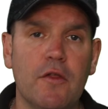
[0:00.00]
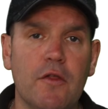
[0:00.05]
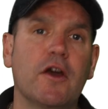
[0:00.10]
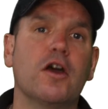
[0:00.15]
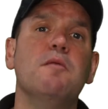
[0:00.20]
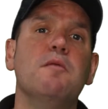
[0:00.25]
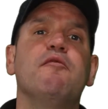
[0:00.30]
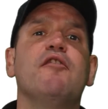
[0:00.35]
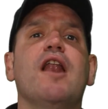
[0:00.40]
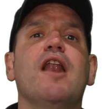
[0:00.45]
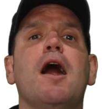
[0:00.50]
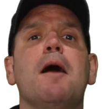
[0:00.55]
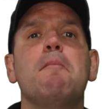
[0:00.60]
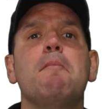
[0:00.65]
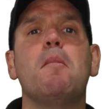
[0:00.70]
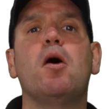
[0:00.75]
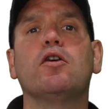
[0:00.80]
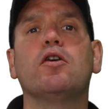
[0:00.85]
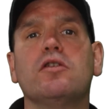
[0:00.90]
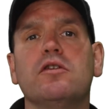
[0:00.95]
The line
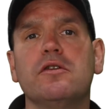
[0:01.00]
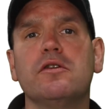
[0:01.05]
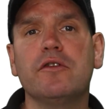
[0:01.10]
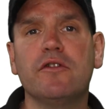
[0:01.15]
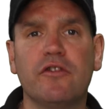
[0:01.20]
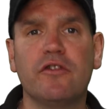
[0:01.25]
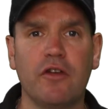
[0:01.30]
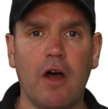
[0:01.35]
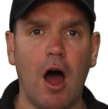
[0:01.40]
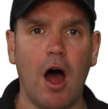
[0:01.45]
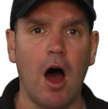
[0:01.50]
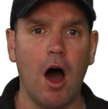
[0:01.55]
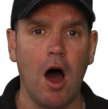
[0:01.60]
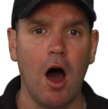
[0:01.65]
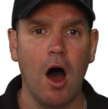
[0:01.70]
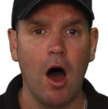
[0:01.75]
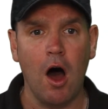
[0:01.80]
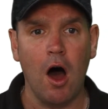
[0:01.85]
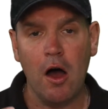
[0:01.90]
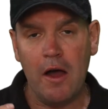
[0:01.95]
models
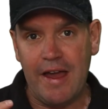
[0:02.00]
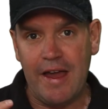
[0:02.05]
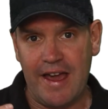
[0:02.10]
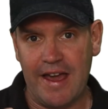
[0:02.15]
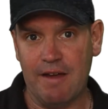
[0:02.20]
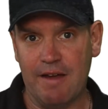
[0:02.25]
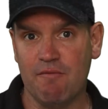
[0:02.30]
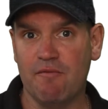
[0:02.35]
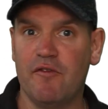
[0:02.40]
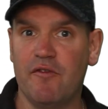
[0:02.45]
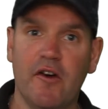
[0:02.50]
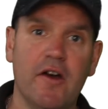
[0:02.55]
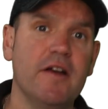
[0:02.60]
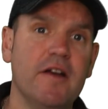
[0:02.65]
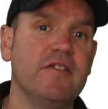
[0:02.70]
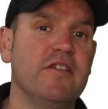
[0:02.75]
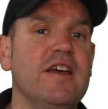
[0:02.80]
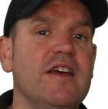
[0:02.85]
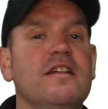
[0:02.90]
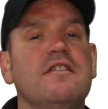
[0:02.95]
are
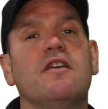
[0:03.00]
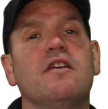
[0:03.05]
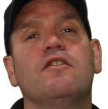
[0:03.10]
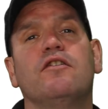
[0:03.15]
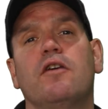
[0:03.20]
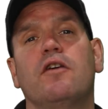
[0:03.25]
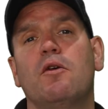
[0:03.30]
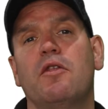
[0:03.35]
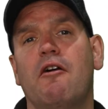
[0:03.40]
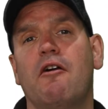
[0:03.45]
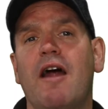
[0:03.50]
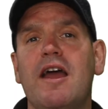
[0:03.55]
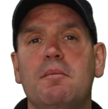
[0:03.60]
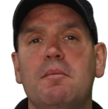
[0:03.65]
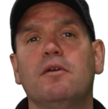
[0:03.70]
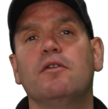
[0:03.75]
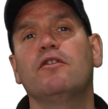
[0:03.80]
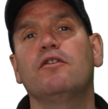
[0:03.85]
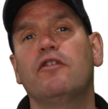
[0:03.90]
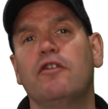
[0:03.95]
inverted, so they're
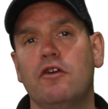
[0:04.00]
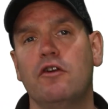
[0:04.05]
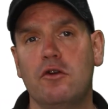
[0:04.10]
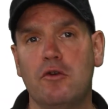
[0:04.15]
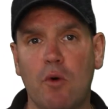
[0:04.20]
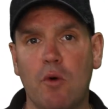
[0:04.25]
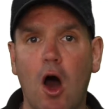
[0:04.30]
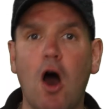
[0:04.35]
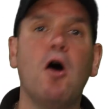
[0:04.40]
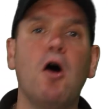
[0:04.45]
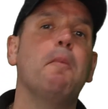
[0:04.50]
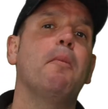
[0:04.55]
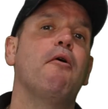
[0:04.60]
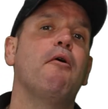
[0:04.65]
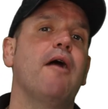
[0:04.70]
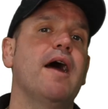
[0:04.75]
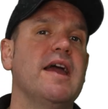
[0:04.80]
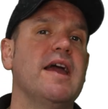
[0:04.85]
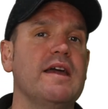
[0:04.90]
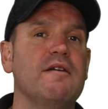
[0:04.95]
able to
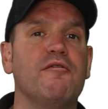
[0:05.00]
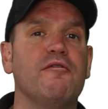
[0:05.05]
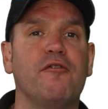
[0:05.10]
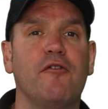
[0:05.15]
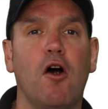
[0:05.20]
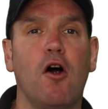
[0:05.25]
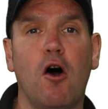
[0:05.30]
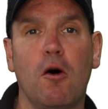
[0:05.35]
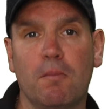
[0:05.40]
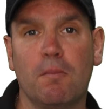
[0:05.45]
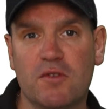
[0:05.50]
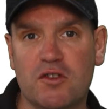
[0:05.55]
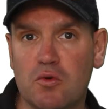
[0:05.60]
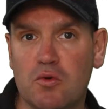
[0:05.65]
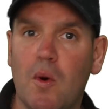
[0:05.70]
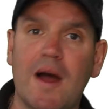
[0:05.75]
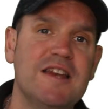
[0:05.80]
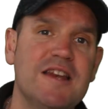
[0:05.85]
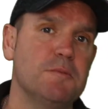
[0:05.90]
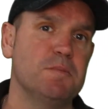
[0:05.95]
operate from
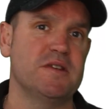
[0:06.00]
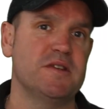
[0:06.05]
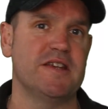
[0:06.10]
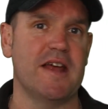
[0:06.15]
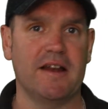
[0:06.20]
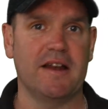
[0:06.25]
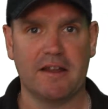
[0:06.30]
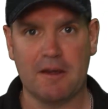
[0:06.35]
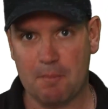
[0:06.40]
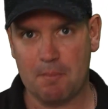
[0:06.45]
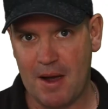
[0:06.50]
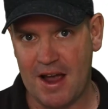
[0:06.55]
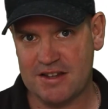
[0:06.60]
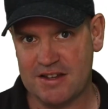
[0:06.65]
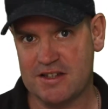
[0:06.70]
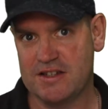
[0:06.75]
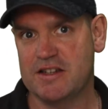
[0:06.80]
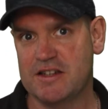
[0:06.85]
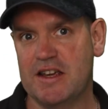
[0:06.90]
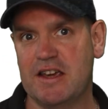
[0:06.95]
20%
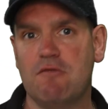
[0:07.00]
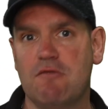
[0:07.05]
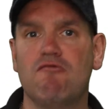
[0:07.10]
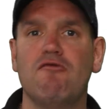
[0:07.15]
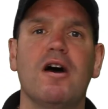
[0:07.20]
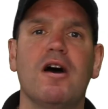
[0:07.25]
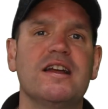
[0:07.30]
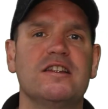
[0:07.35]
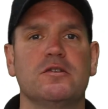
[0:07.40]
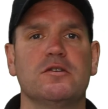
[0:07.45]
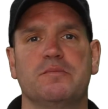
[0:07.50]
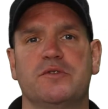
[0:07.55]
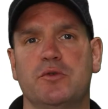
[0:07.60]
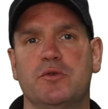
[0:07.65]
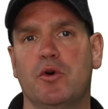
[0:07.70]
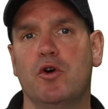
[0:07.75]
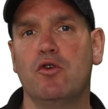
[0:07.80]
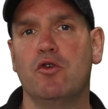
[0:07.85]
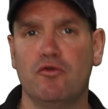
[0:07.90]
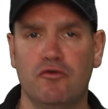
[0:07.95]
capacity right up to
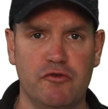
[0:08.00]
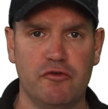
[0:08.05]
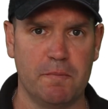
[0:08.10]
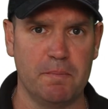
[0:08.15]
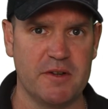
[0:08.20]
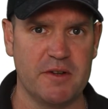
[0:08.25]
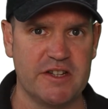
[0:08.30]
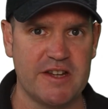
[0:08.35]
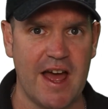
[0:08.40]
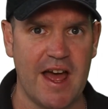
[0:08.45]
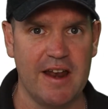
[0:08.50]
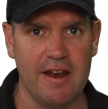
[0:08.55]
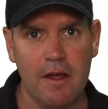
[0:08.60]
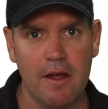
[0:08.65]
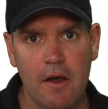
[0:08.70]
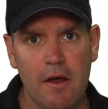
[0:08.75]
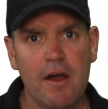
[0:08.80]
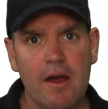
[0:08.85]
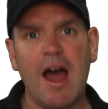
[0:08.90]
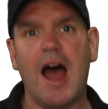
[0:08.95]
100%,
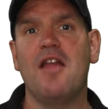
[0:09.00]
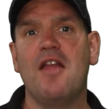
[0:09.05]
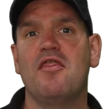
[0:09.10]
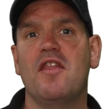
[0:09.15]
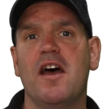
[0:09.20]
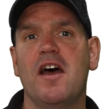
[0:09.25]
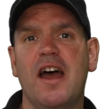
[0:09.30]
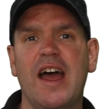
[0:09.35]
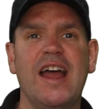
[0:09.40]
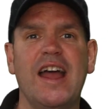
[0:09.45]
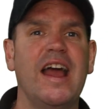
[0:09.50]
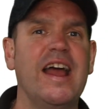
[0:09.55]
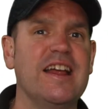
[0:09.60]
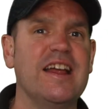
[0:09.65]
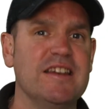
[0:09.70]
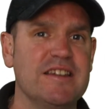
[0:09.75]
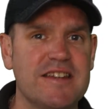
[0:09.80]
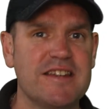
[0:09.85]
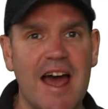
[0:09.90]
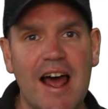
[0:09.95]
and they're
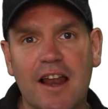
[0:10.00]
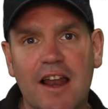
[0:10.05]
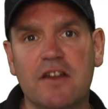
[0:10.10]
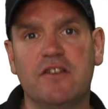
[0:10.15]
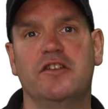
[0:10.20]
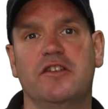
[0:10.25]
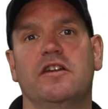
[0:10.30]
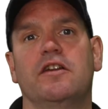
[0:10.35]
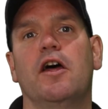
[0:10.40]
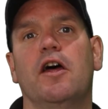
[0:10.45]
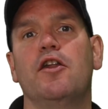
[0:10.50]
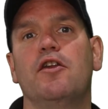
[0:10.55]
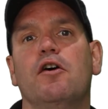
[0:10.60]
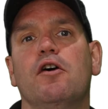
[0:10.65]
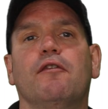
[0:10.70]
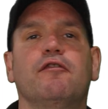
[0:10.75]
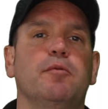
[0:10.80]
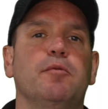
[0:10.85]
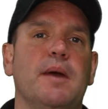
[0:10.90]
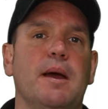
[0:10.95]
intelligent
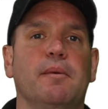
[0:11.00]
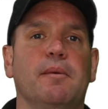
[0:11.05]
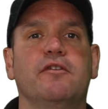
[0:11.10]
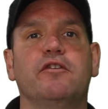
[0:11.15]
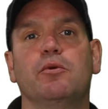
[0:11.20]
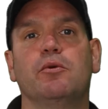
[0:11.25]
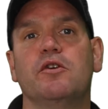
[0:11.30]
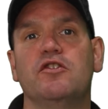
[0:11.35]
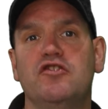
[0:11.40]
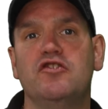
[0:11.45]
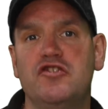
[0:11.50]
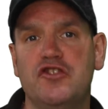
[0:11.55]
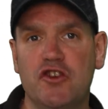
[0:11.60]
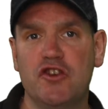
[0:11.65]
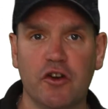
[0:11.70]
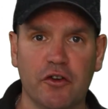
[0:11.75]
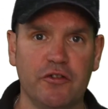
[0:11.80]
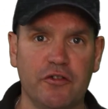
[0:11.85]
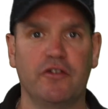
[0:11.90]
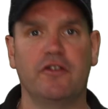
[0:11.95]
enough to be able to
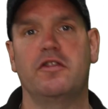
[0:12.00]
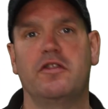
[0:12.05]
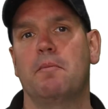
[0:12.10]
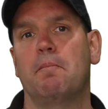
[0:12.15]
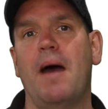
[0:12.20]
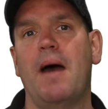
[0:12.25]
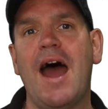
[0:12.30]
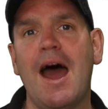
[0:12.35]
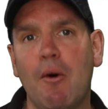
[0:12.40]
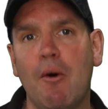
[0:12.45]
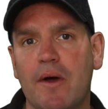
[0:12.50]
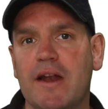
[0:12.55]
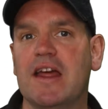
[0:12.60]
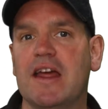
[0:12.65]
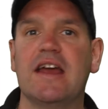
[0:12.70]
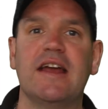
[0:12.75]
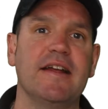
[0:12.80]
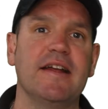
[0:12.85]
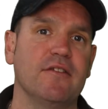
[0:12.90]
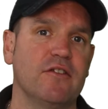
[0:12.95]
adjust the power
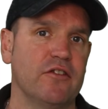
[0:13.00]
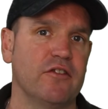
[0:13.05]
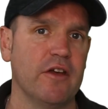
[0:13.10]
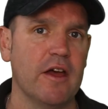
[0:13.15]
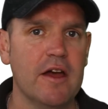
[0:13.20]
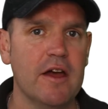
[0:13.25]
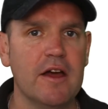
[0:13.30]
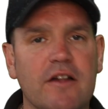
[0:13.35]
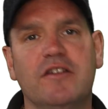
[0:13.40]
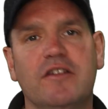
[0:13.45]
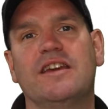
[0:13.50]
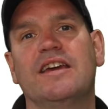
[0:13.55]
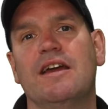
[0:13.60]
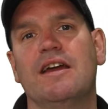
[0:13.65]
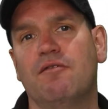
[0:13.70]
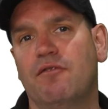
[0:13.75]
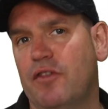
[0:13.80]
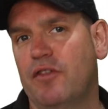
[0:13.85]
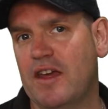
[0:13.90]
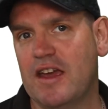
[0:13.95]
needs to
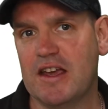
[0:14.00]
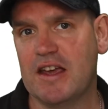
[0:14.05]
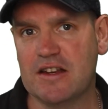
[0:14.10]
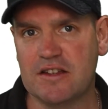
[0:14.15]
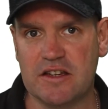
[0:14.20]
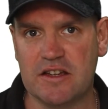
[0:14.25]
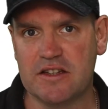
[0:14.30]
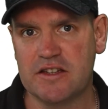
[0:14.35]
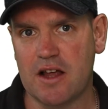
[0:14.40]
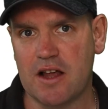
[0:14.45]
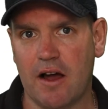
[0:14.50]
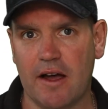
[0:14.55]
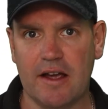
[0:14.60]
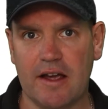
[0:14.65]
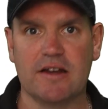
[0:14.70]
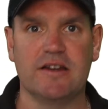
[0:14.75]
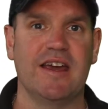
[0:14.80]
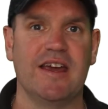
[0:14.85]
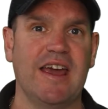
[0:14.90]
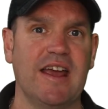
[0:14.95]
give the
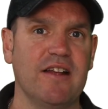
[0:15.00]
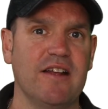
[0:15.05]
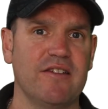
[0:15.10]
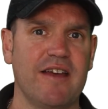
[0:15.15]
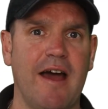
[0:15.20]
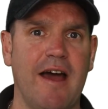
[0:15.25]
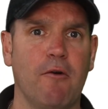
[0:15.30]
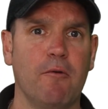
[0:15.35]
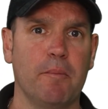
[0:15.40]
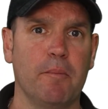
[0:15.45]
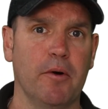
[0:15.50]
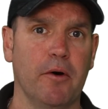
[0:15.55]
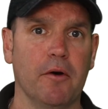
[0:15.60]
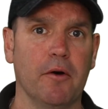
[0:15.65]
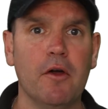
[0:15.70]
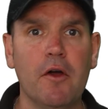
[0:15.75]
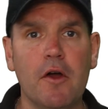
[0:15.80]
desired heat output.